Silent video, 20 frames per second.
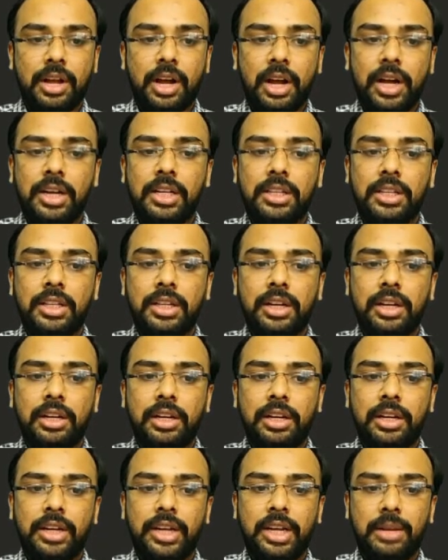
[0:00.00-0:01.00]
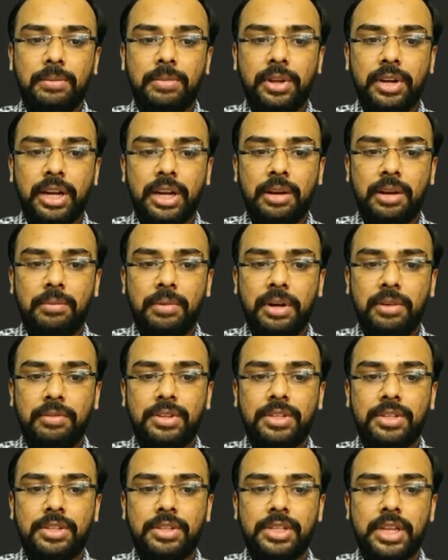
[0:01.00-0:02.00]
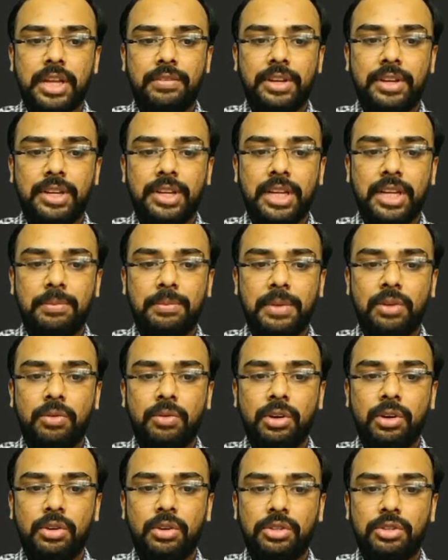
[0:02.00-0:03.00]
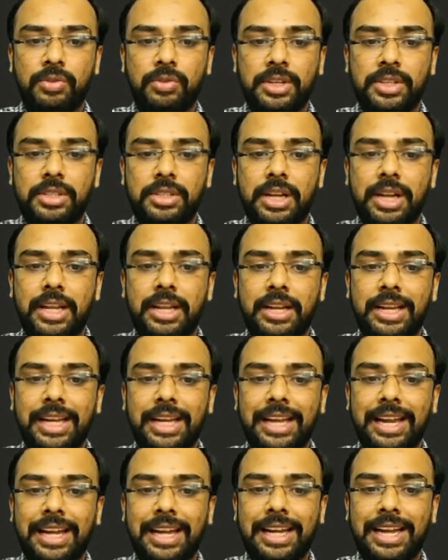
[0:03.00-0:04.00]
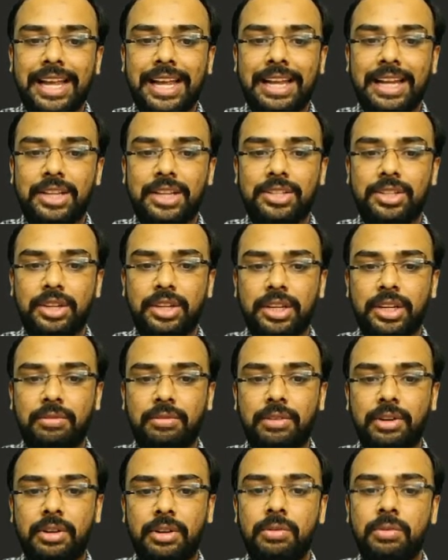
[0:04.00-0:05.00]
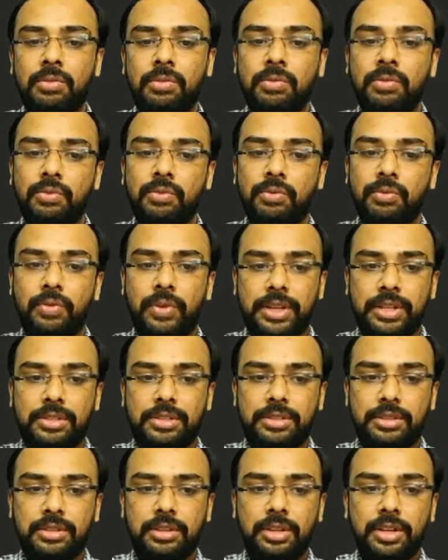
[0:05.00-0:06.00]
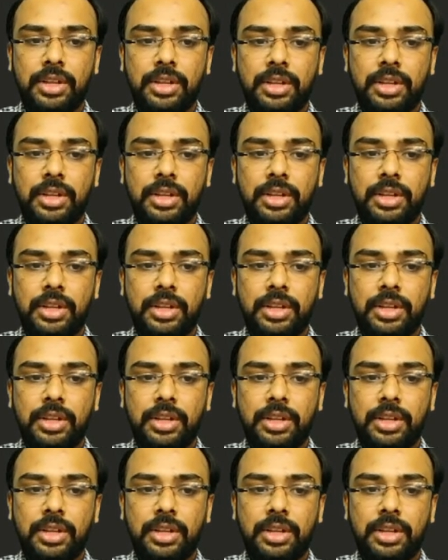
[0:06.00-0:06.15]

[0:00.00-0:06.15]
Another neighbor element which is having name equal to Switzerland and direction equal to west.